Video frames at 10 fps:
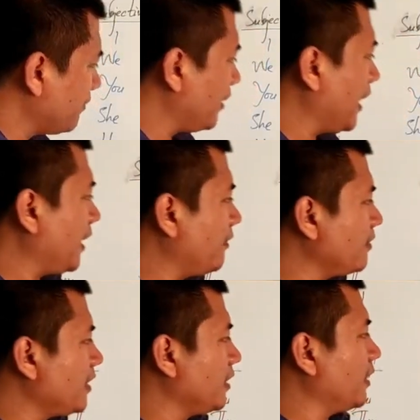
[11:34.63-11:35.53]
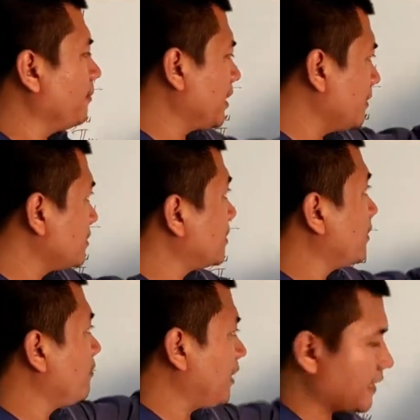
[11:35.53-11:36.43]
and everything becomes
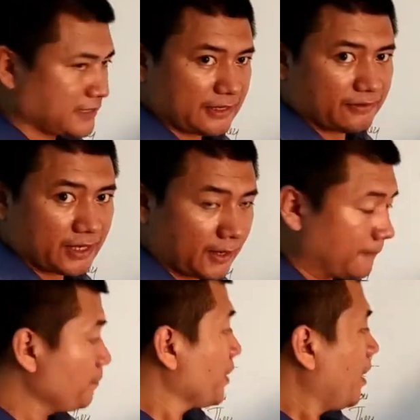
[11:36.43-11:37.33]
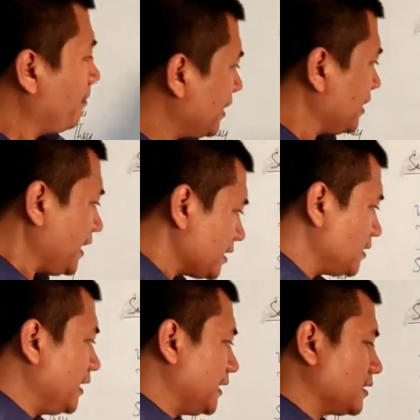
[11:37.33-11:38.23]
reflexive now. But yes,
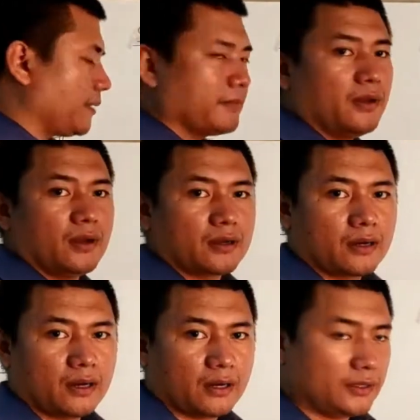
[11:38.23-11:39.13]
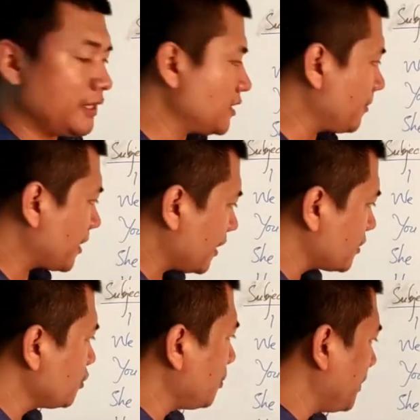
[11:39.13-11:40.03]
there is some
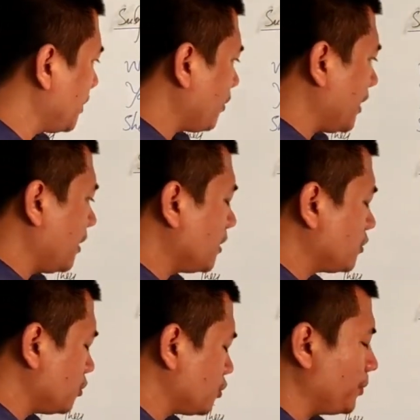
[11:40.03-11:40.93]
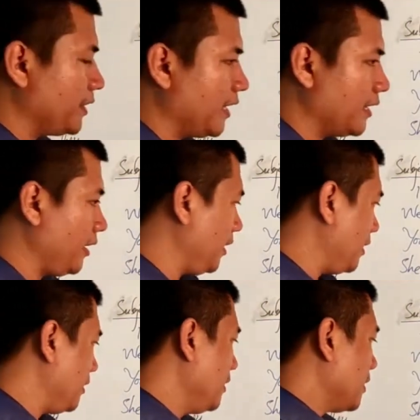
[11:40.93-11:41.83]
correction to be required, to be done
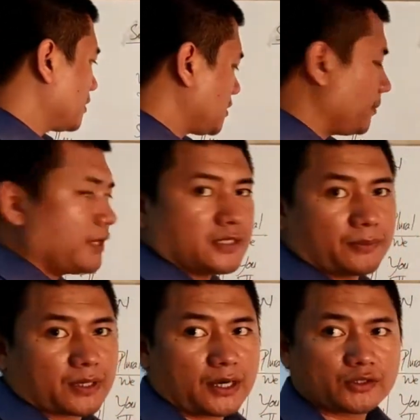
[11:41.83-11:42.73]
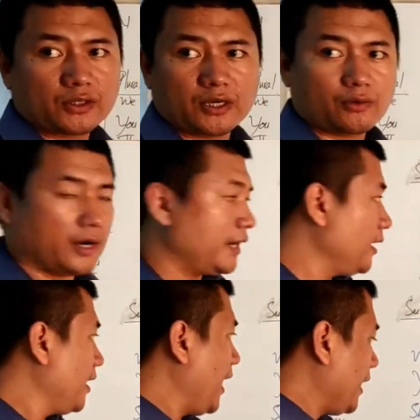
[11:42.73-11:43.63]
here. There is some correction required,
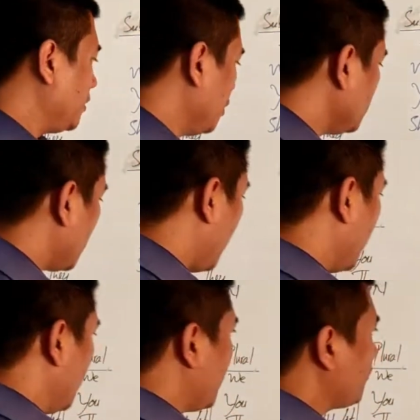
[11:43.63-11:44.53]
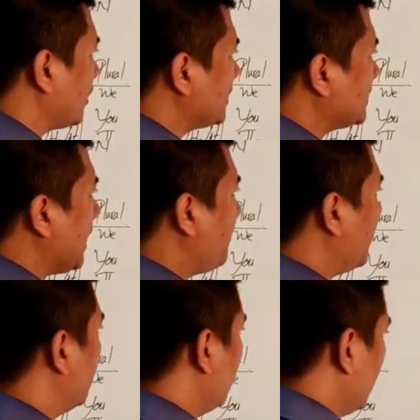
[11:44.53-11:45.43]
and those are like, for example,